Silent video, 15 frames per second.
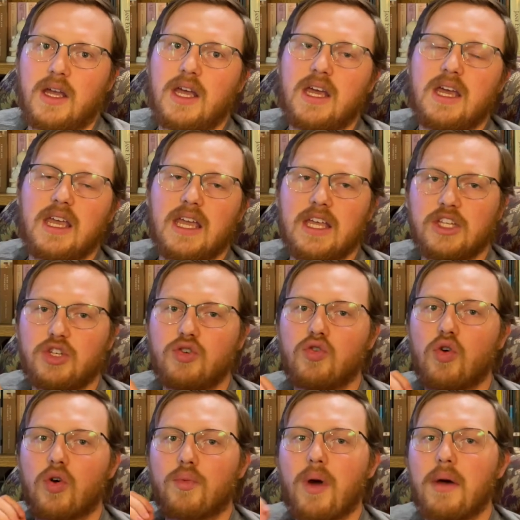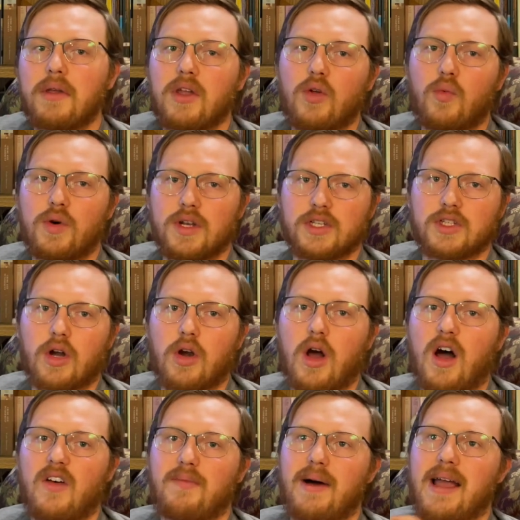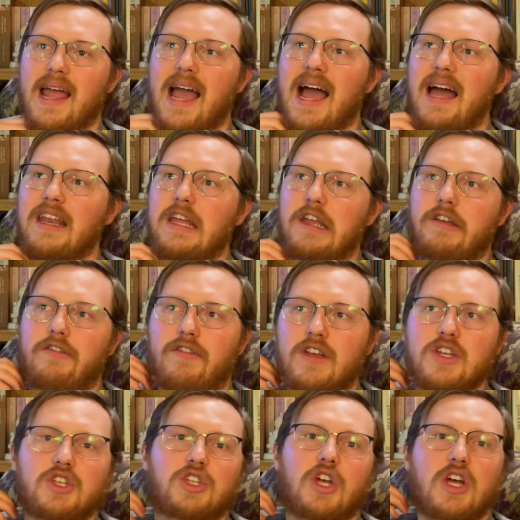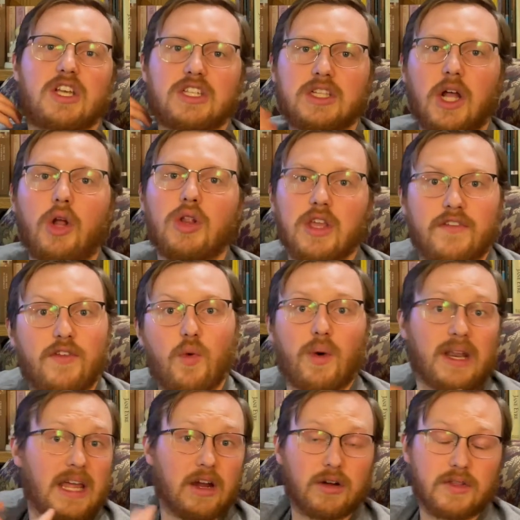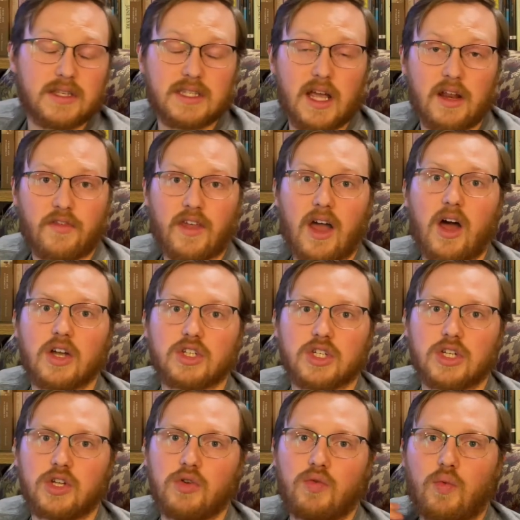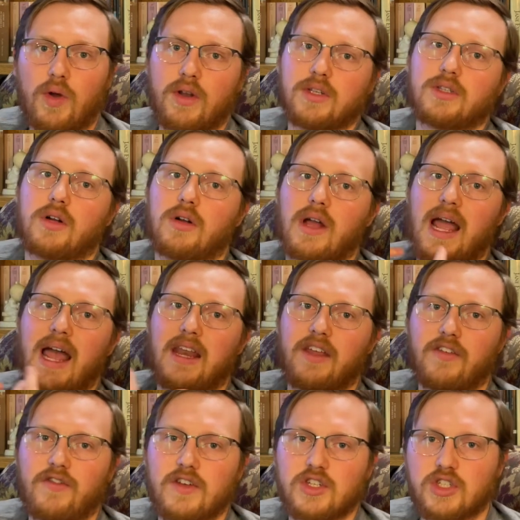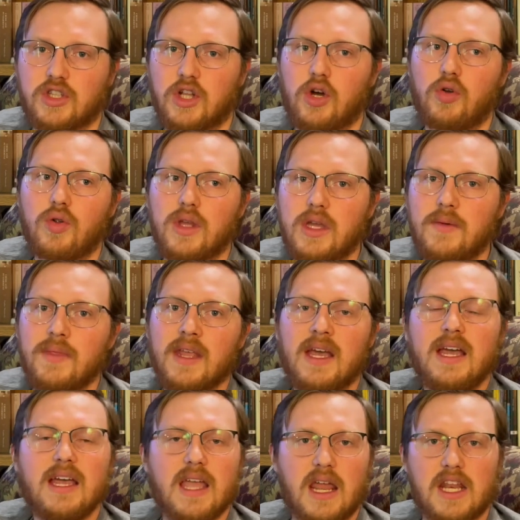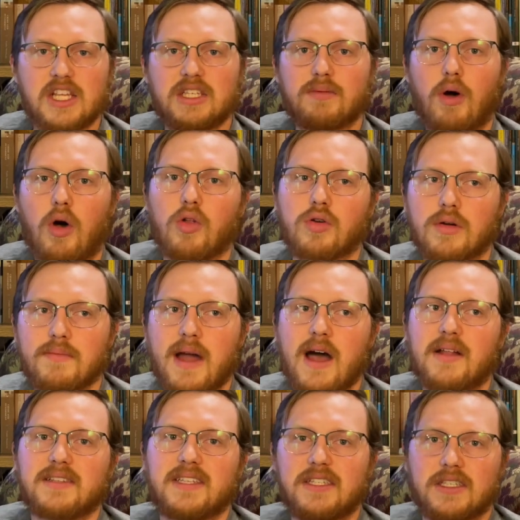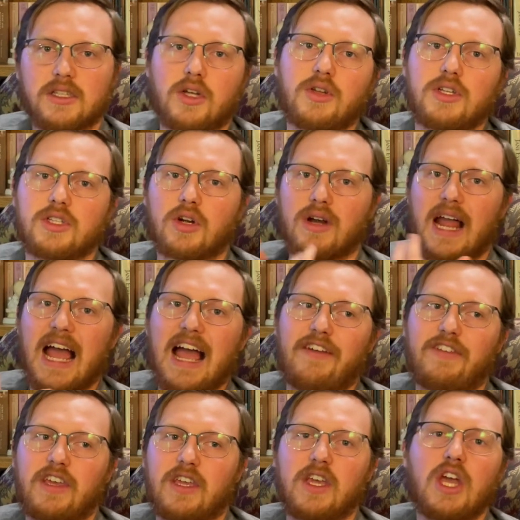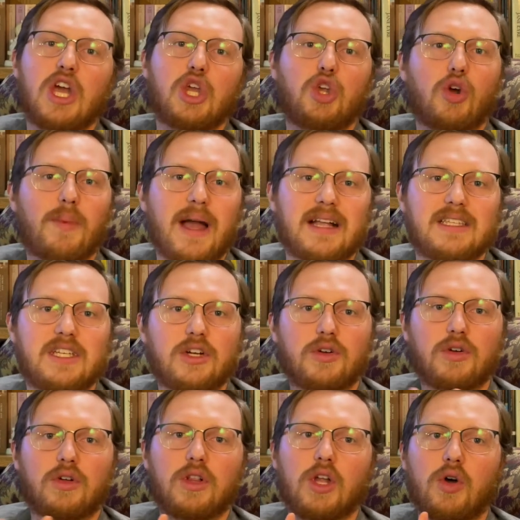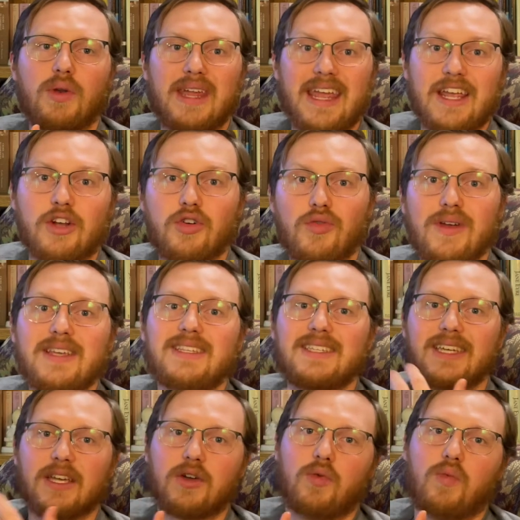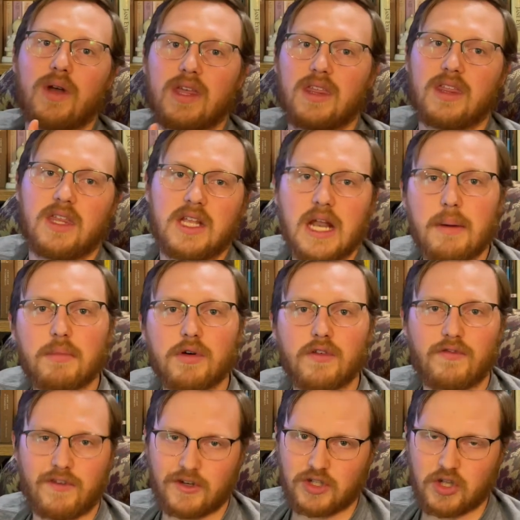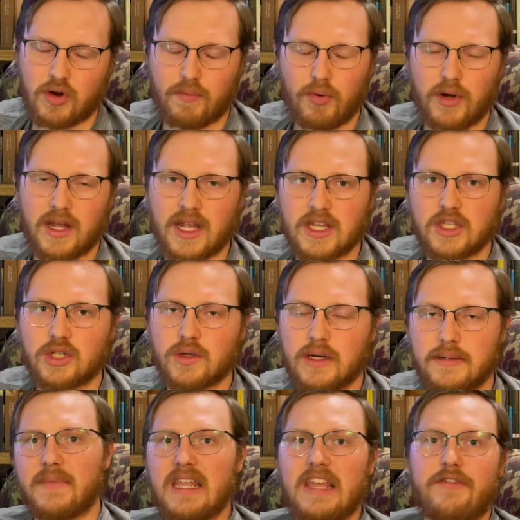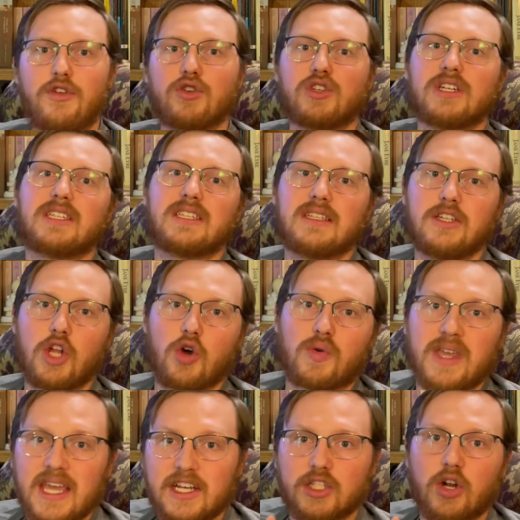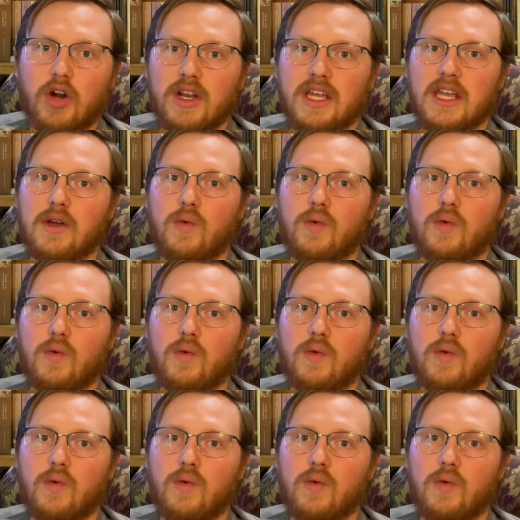is you are probably going to want to start off by adding fish slowly. If you want to err on the side of caution, you'd want to start adding fish slowly and in smaller amounts, and slowly start having your bacterial load increasing with the number of fish that you're putting into it. If you're just kickstarting it